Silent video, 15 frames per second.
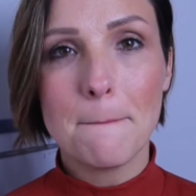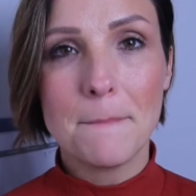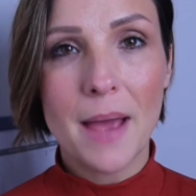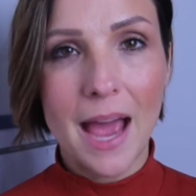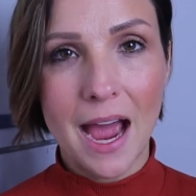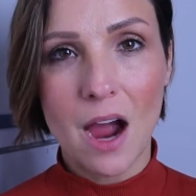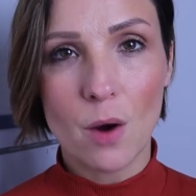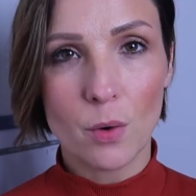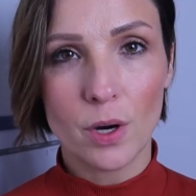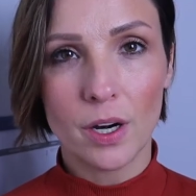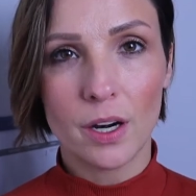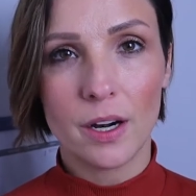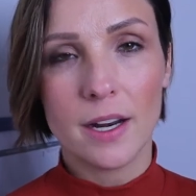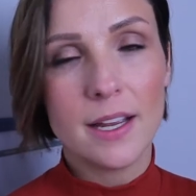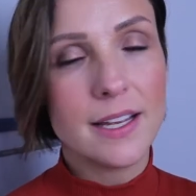
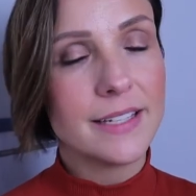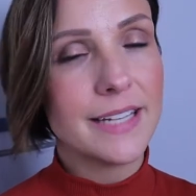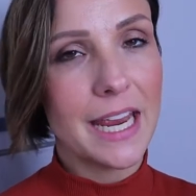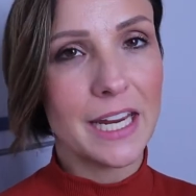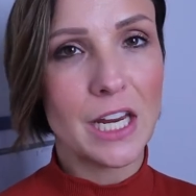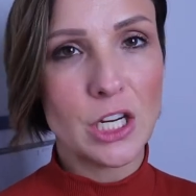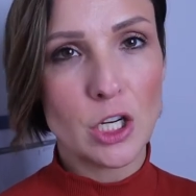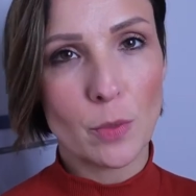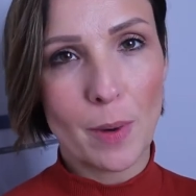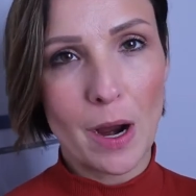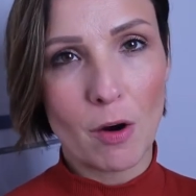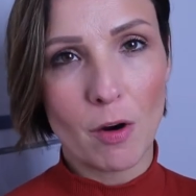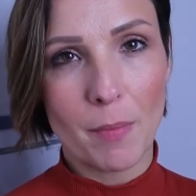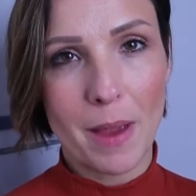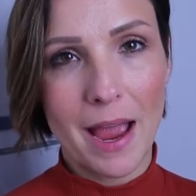power, taking your
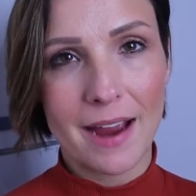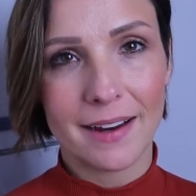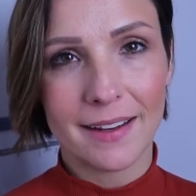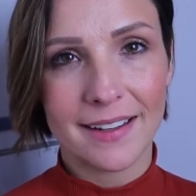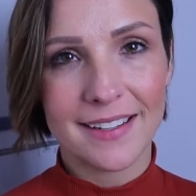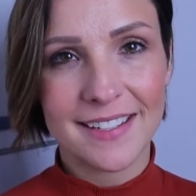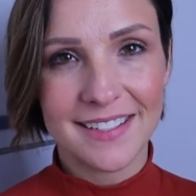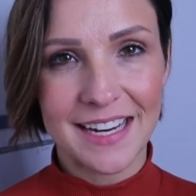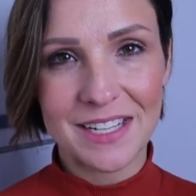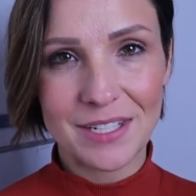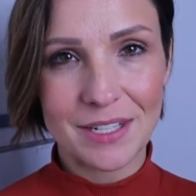power back. Stay